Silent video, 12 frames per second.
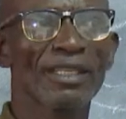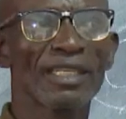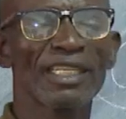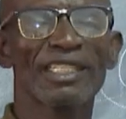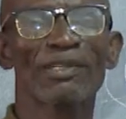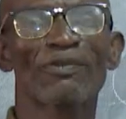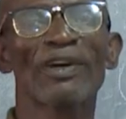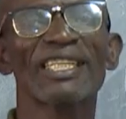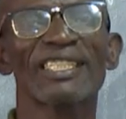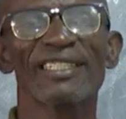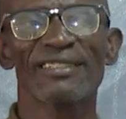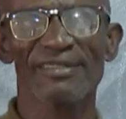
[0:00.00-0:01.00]
it
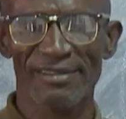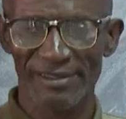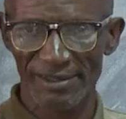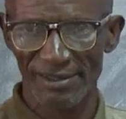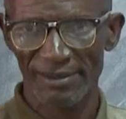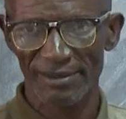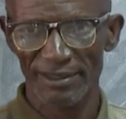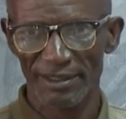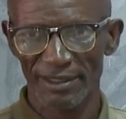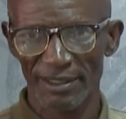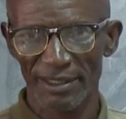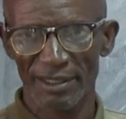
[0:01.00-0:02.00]
fattens.
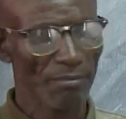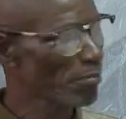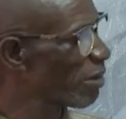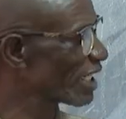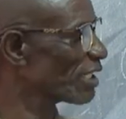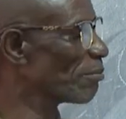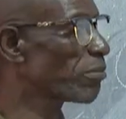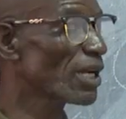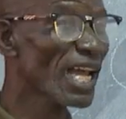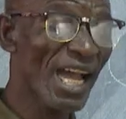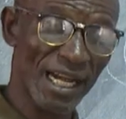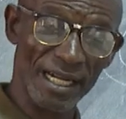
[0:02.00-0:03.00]
But
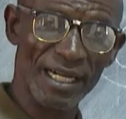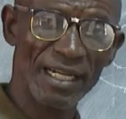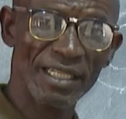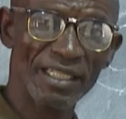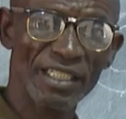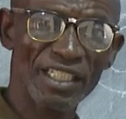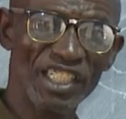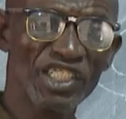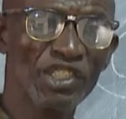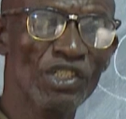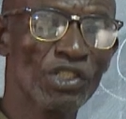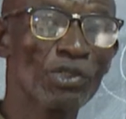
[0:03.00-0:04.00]
black, it
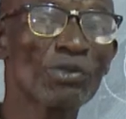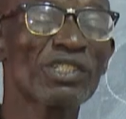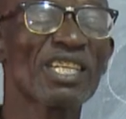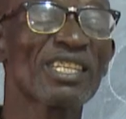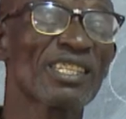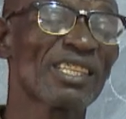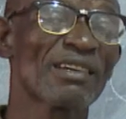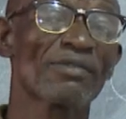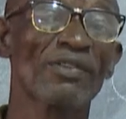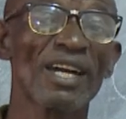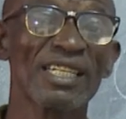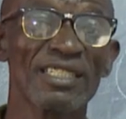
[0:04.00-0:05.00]
reduces the
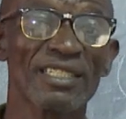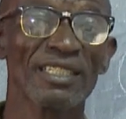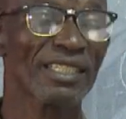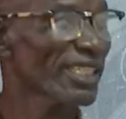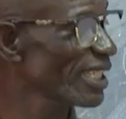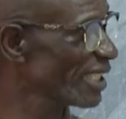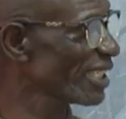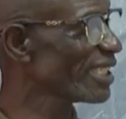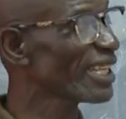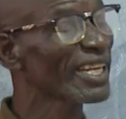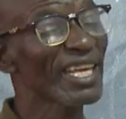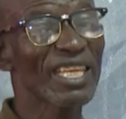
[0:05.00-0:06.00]
fats in
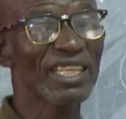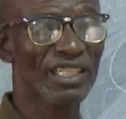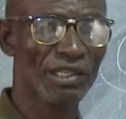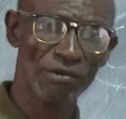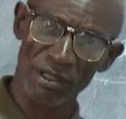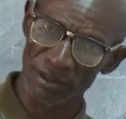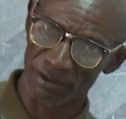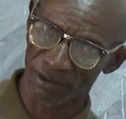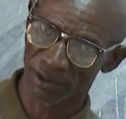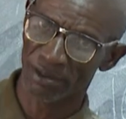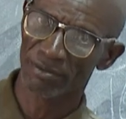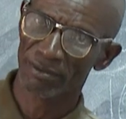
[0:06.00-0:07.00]
the laying
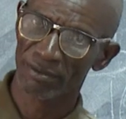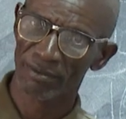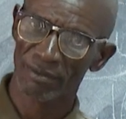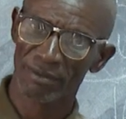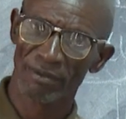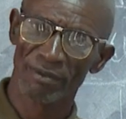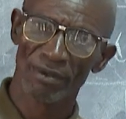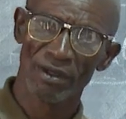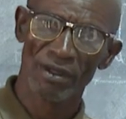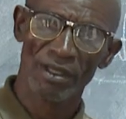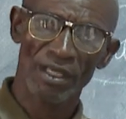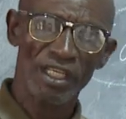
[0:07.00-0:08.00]
ones.
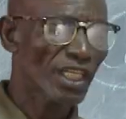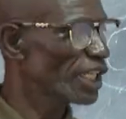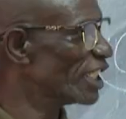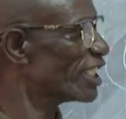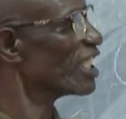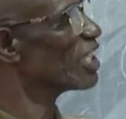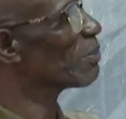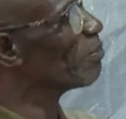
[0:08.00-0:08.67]
It is